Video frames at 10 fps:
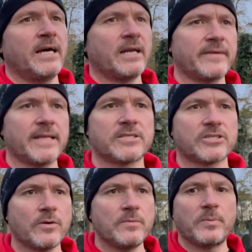And I think that's
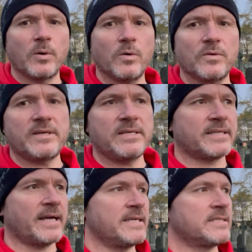so important these
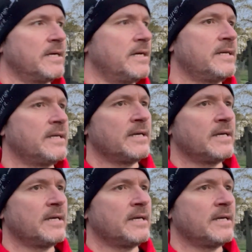days, that